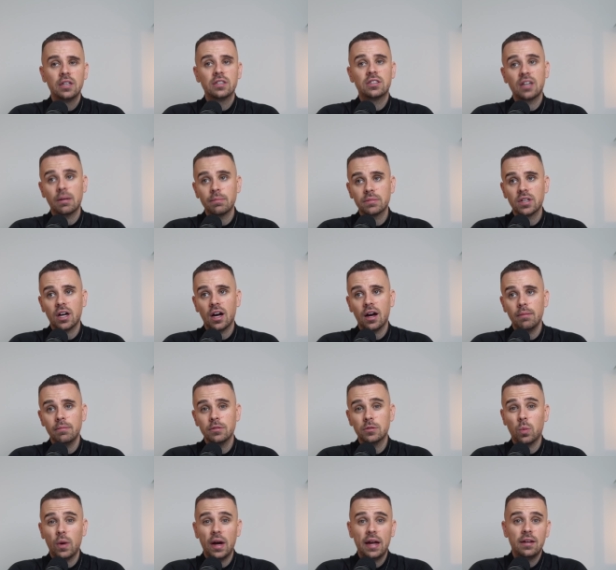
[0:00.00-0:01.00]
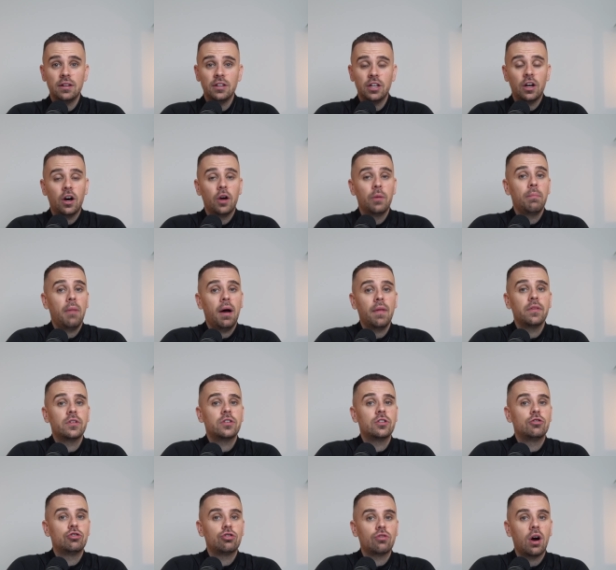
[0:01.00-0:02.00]
Sometimes when, you know,
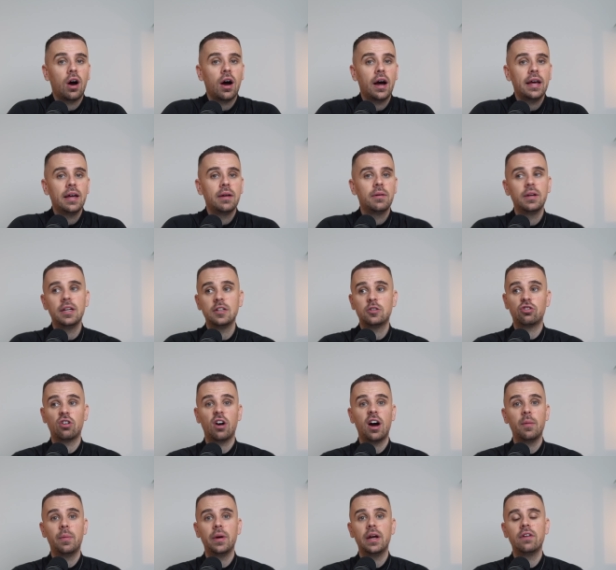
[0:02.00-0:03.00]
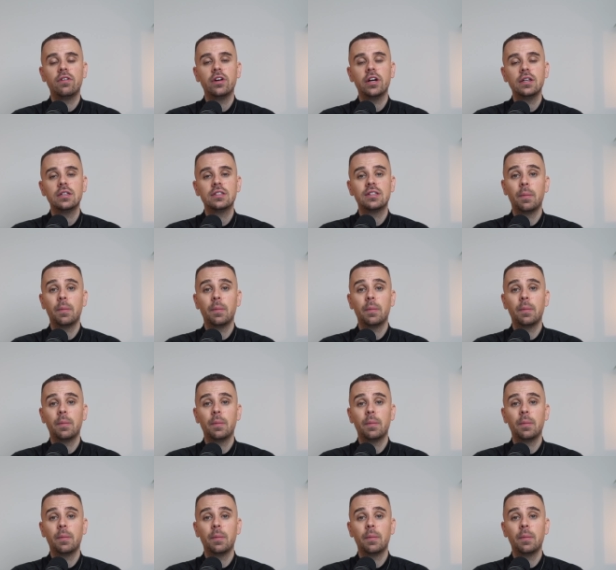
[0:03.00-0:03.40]
months are dry and it's dry periods,